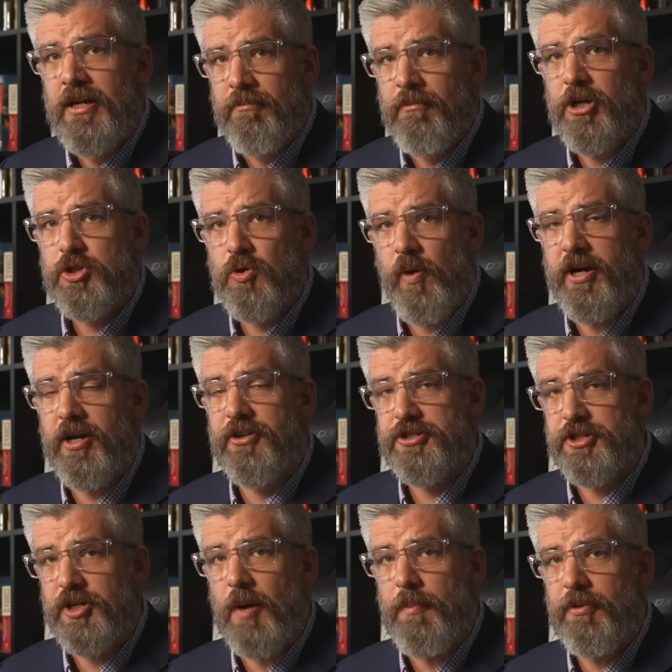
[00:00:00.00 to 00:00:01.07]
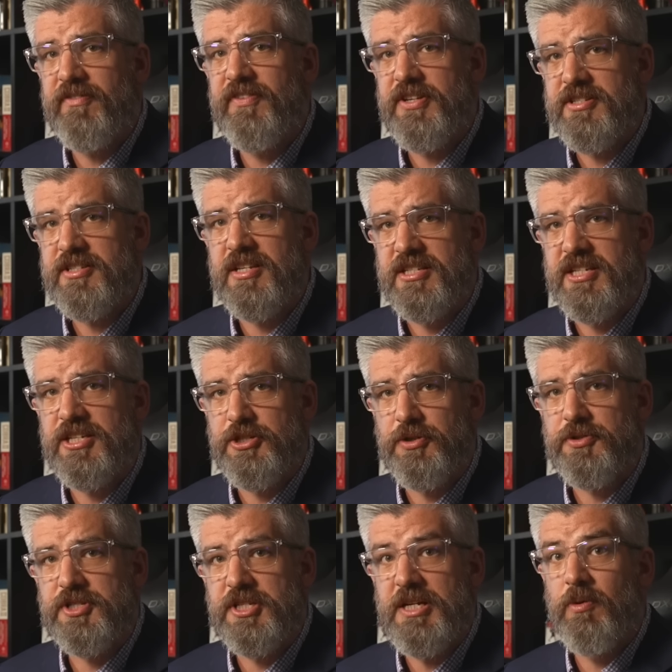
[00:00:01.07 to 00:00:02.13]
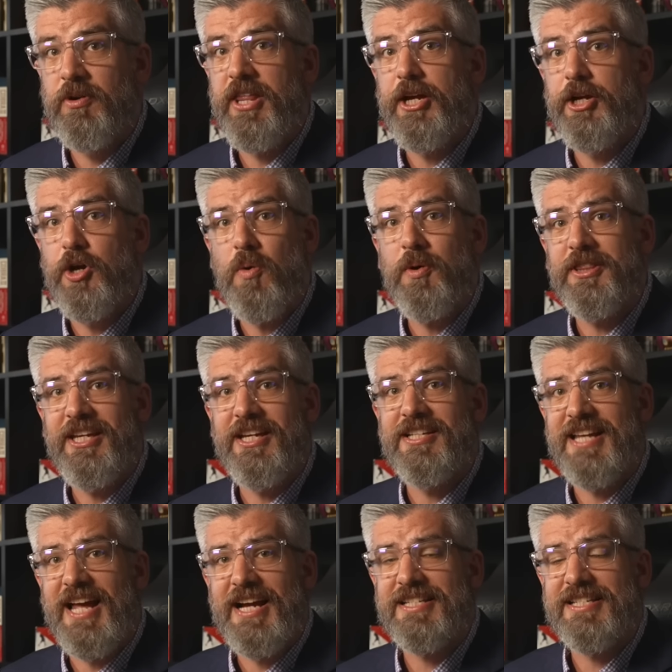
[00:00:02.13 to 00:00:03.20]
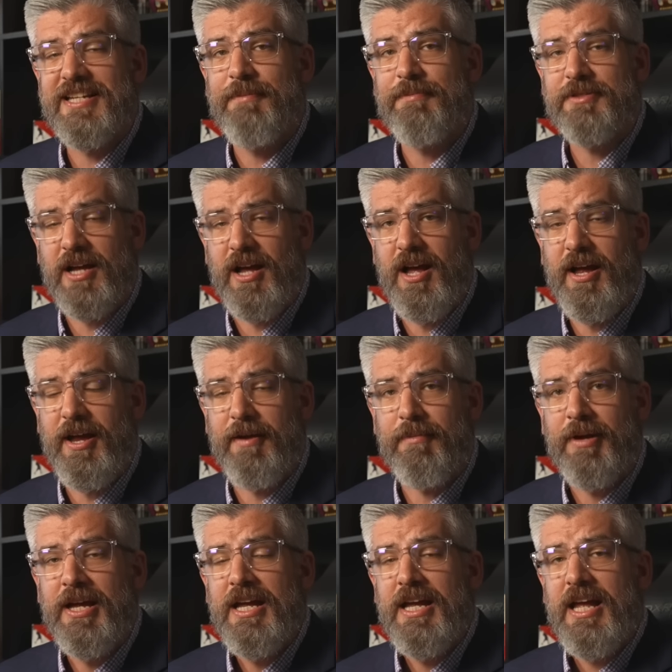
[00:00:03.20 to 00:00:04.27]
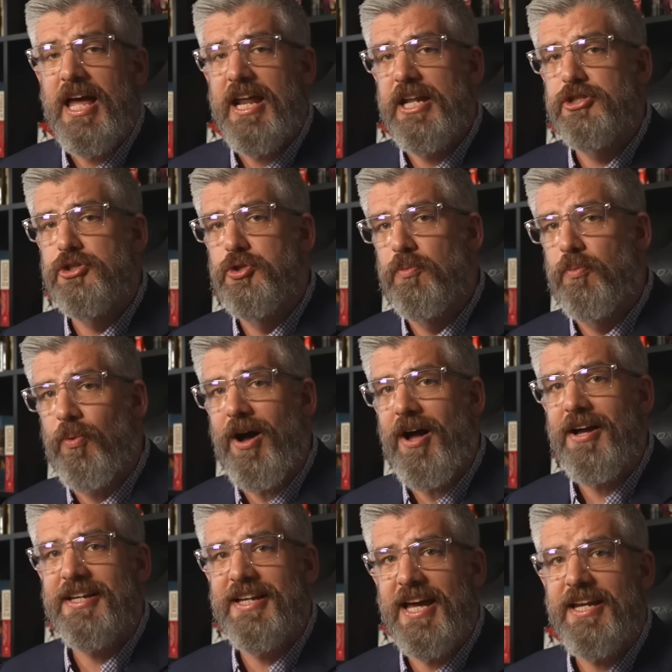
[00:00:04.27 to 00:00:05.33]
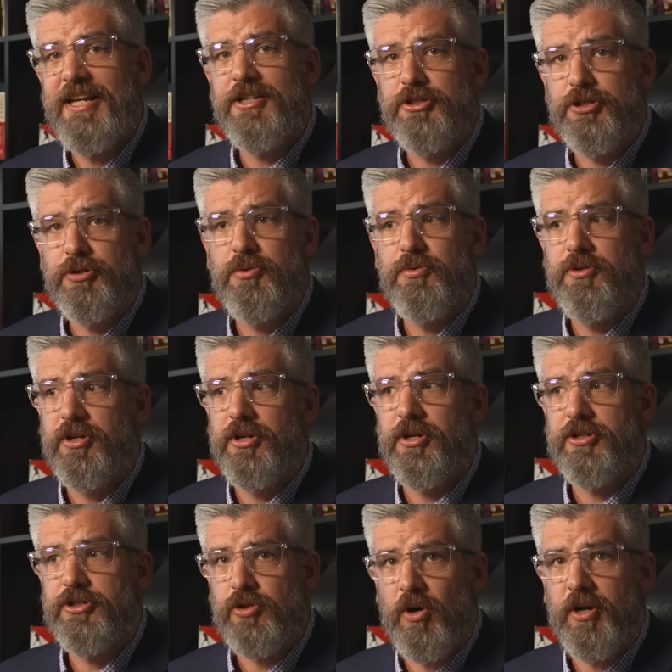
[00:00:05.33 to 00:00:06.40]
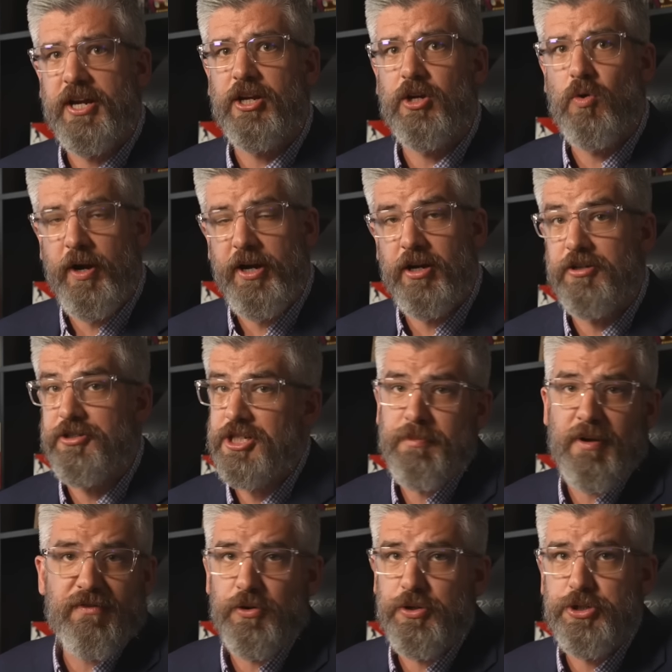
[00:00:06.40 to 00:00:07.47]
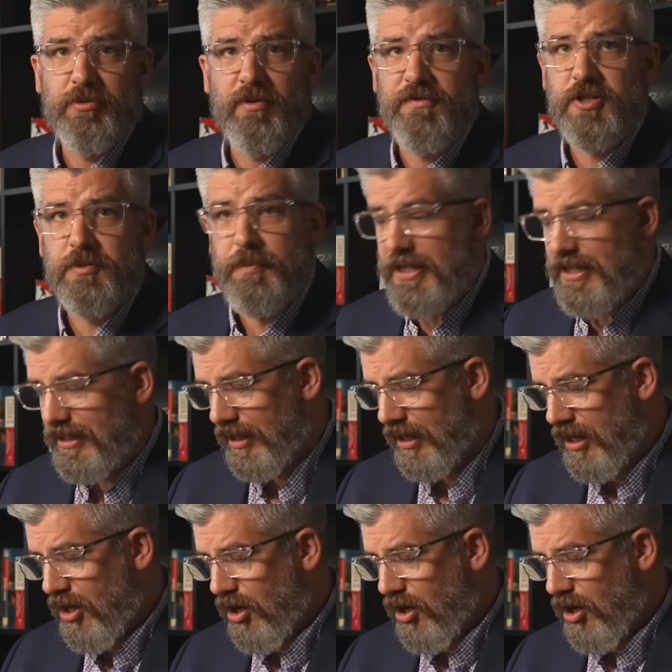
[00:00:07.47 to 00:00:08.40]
Much quicker. There's a couple of instances you'll see where they go at the exact same time, and it's Dubois getting to the target quicker just by virtue of speed.